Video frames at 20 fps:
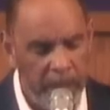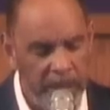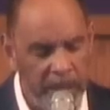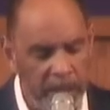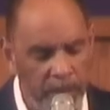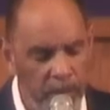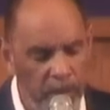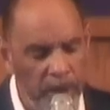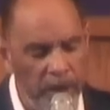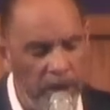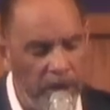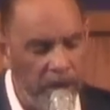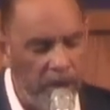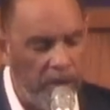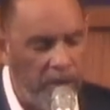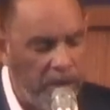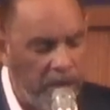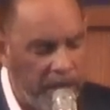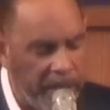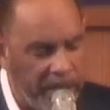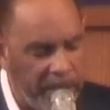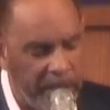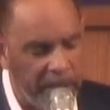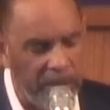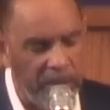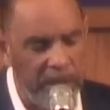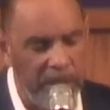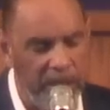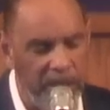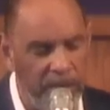Send a word, Lord, as
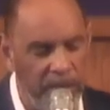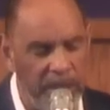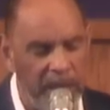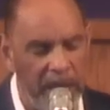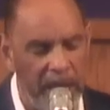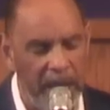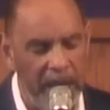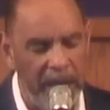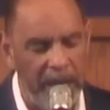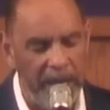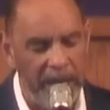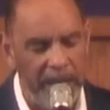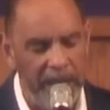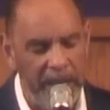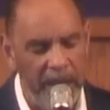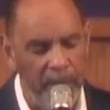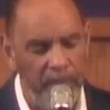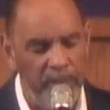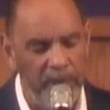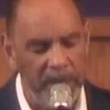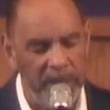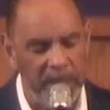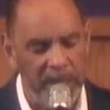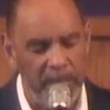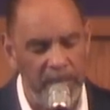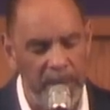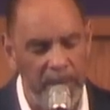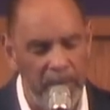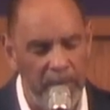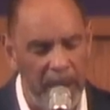only you can, and help us
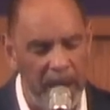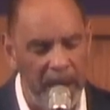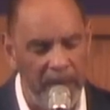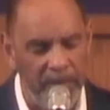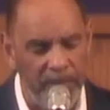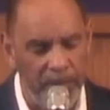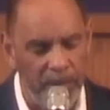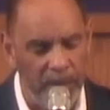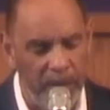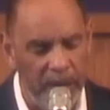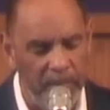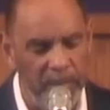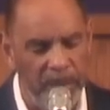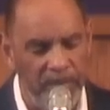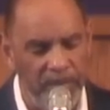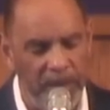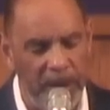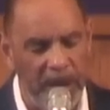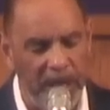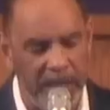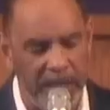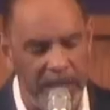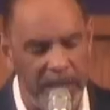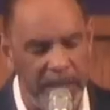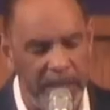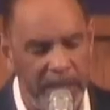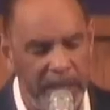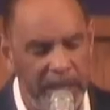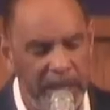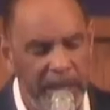to be mindful, Heavenly Father,